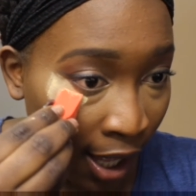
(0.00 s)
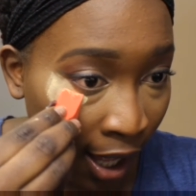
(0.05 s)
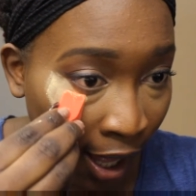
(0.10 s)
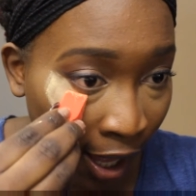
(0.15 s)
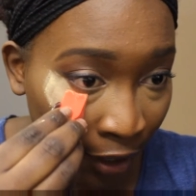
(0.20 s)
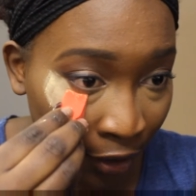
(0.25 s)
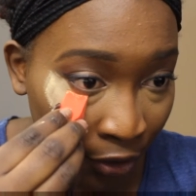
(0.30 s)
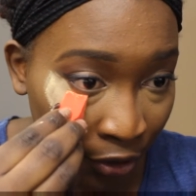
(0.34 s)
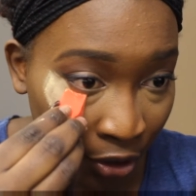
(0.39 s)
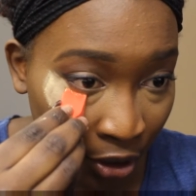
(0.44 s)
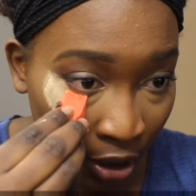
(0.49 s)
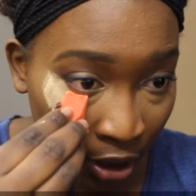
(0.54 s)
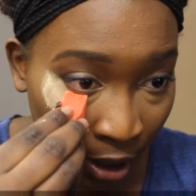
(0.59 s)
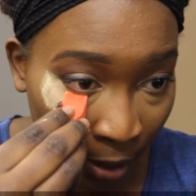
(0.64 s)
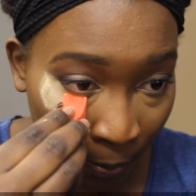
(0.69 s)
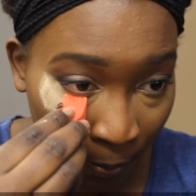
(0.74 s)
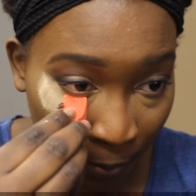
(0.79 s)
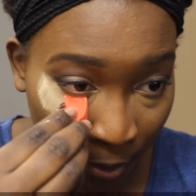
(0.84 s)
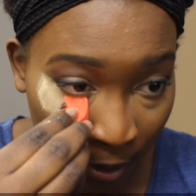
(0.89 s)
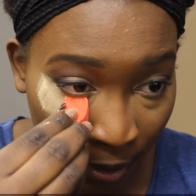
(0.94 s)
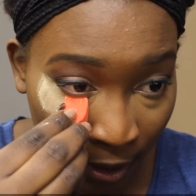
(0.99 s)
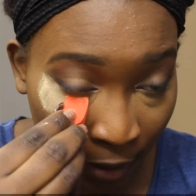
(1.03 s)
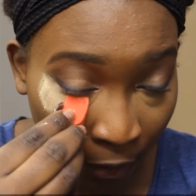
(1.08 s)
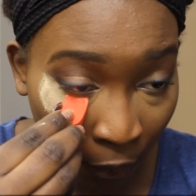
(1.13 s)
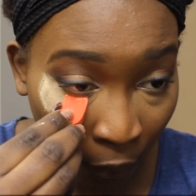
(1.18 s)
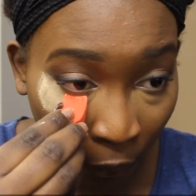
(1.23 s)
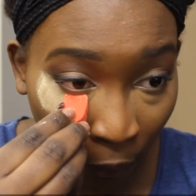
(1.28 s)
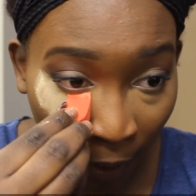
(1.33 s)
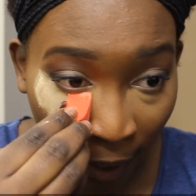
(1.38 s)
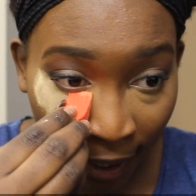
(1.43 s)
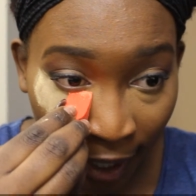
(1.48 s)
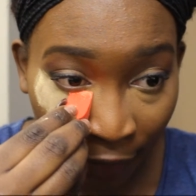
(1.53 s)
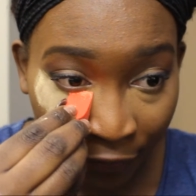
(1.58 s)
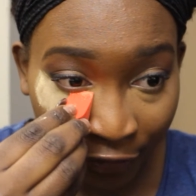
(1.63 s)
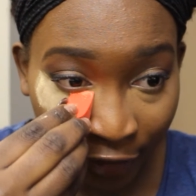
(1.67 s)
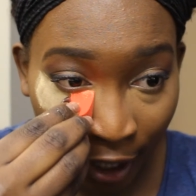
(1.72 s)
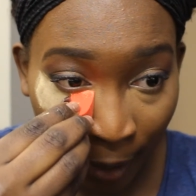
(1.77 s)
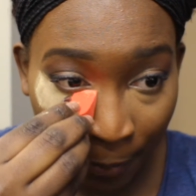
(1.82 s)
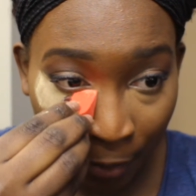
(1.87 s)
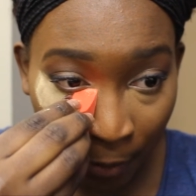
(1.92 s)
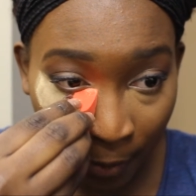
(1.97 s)
I usually put it right
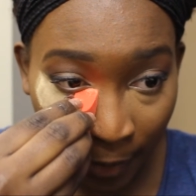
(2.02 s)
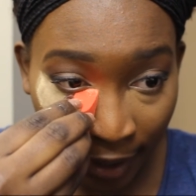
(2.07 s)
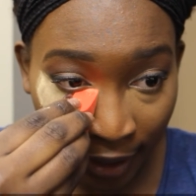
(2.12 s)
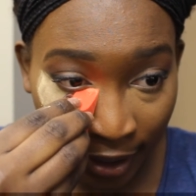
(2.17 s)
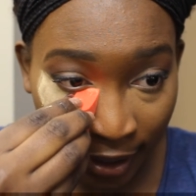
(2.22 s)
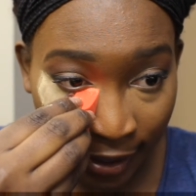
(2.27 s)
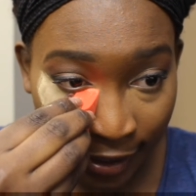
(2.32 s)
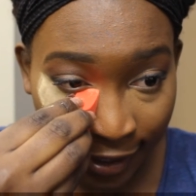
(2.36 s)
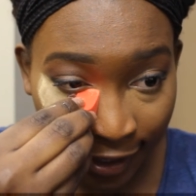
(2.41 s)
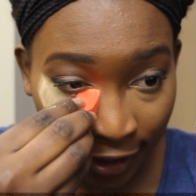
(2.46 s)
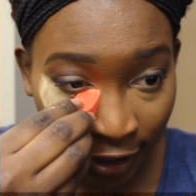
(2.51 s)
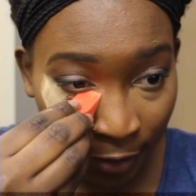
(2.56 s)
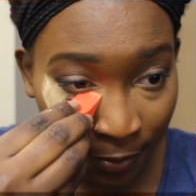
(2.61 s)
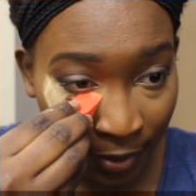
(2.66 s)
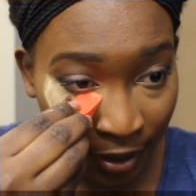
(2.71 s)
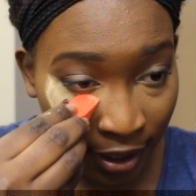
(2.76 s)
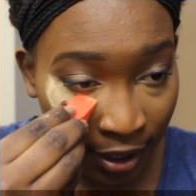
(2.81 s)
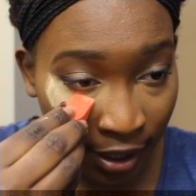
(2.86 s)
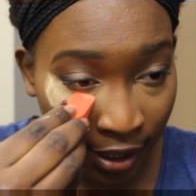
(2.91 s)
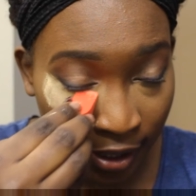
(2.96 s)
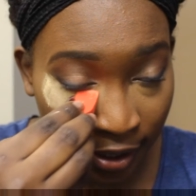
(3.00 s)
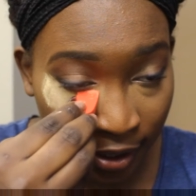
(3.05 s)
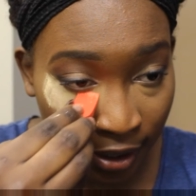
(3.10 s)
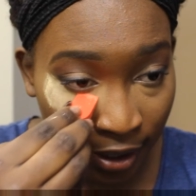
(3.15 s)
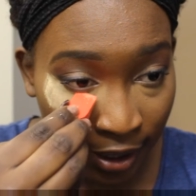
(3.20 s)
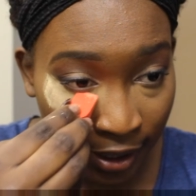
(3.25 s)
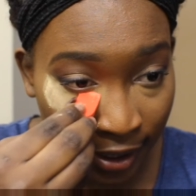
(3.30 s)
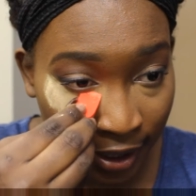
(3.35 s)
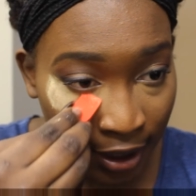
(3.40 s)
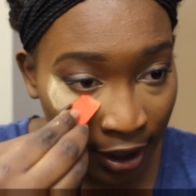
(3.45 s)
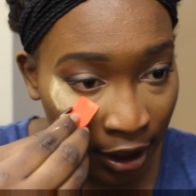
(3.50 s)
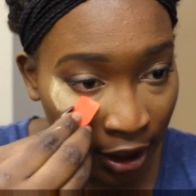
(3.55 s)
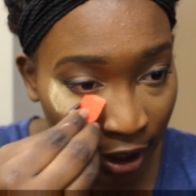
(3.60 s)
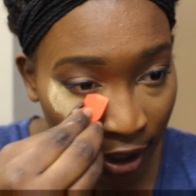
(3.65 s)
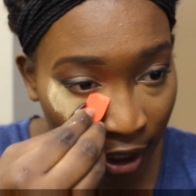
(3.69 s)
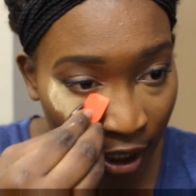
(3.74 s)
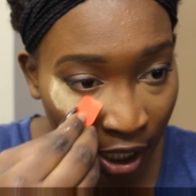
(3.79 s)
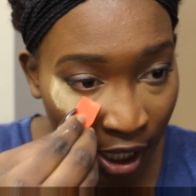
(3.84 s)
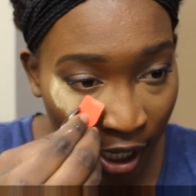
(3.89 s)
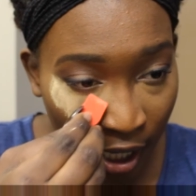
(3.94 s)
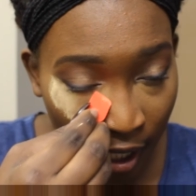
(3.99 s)
after I put my concealer, because
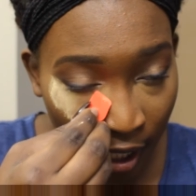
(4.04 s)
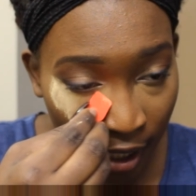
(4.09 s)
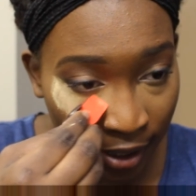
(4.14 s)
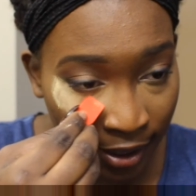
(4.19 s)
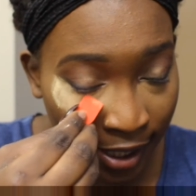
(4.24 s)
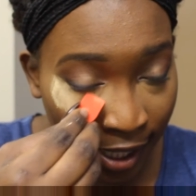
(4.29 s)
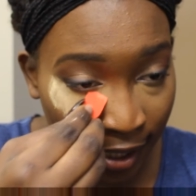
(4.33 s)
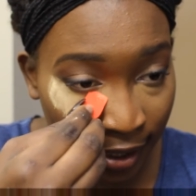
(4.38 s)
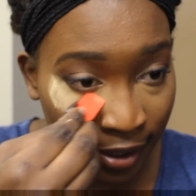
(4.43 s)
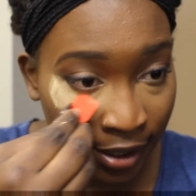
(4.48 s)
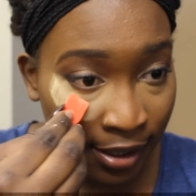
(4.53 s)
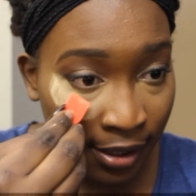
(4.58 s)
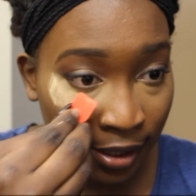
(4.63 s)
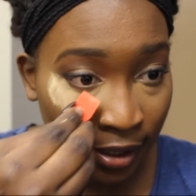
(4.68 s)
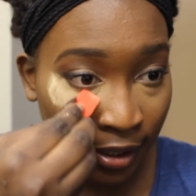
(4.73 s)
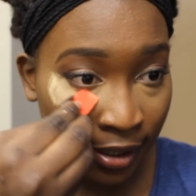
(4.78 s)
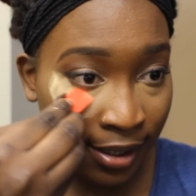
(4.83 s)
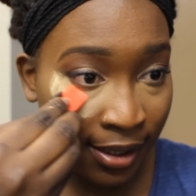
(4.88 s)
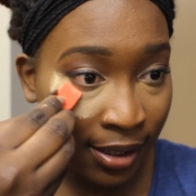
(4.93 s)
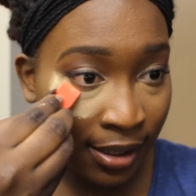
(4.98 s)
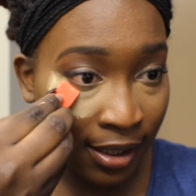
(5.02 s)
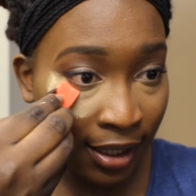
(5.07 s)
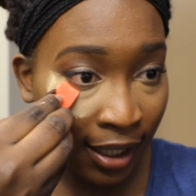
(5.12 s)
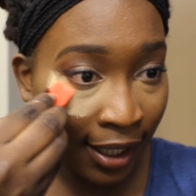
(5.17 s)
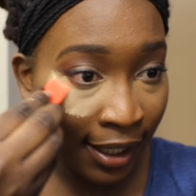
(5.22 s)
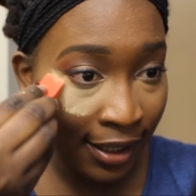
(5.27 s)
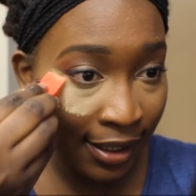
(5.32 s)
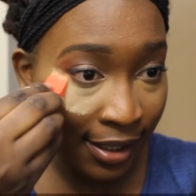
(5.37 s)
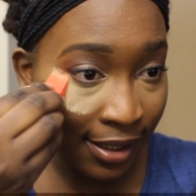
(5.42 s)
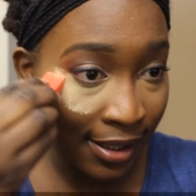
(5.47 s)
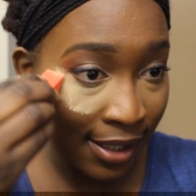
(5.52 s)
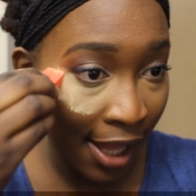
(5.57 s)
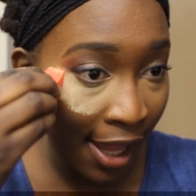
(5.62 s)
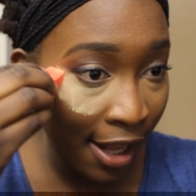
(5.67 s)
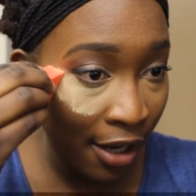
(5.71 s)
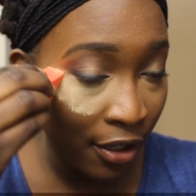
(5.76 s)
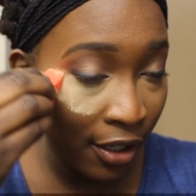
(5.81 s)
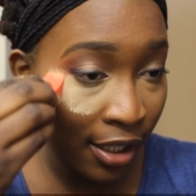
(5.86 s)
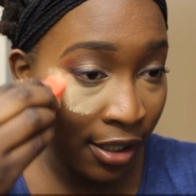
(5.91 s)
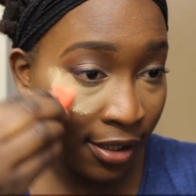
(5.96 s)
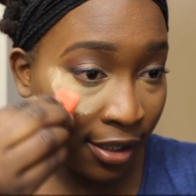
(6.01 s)
concealer tends to like
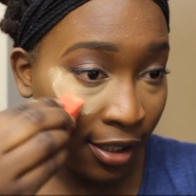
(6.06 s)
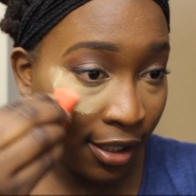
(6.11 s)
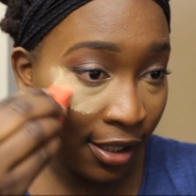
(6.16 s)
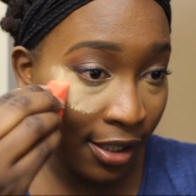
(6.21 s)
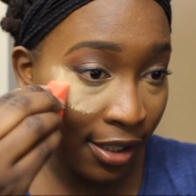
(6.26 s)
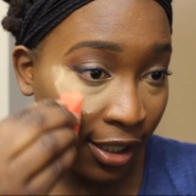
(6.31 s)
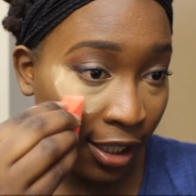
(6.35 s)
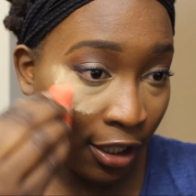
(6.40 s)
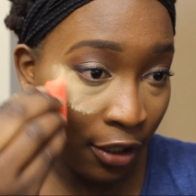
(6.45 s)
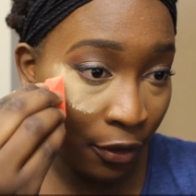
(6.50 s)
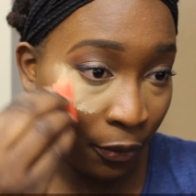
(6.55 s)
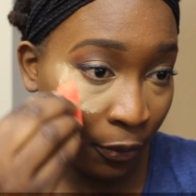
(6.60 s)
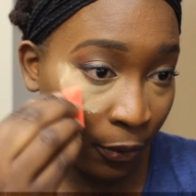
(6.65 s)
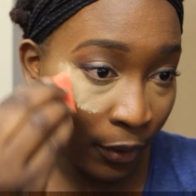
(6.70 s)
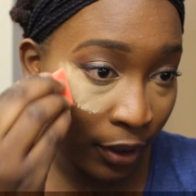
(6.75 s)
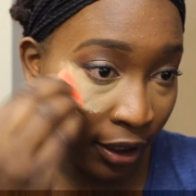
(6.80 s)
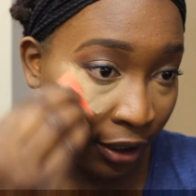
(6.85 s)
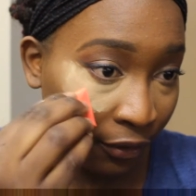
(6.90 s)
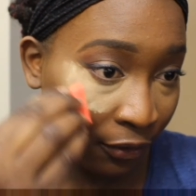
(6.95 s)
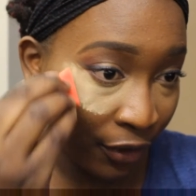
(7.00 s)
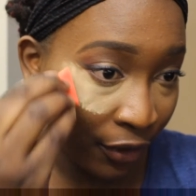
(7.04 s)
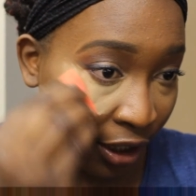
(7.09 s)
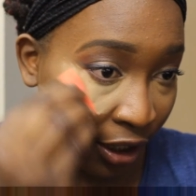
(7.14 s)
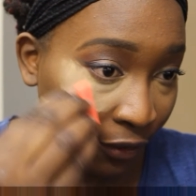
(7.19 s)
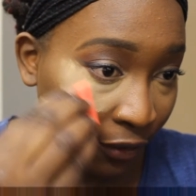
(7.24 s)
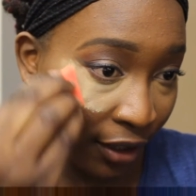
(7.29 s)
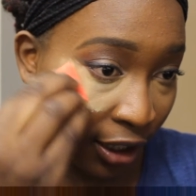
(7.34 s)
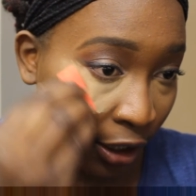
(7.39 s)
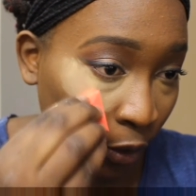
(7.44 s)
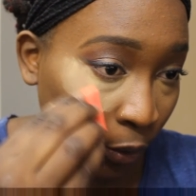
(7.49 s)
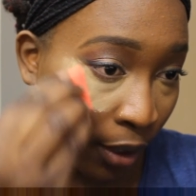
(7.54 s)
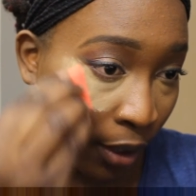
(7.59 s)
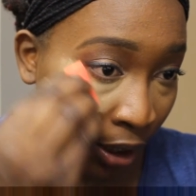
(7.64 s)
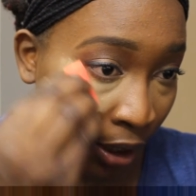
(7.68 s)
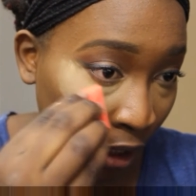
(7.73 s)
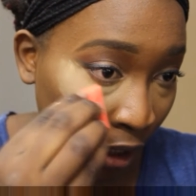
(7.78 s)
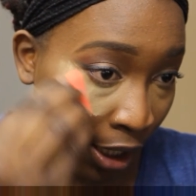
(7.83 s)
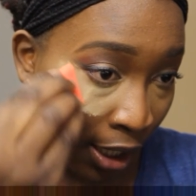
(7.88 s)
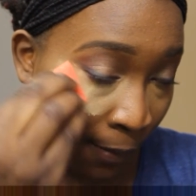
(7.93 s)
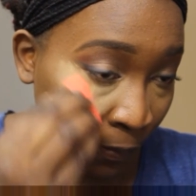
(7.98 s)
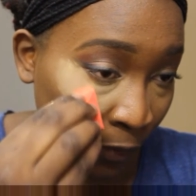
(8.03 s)
set into your skin really
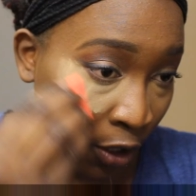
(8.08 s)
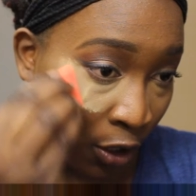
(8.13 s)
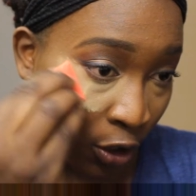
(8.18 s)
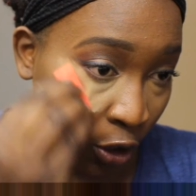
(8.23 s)
quickly.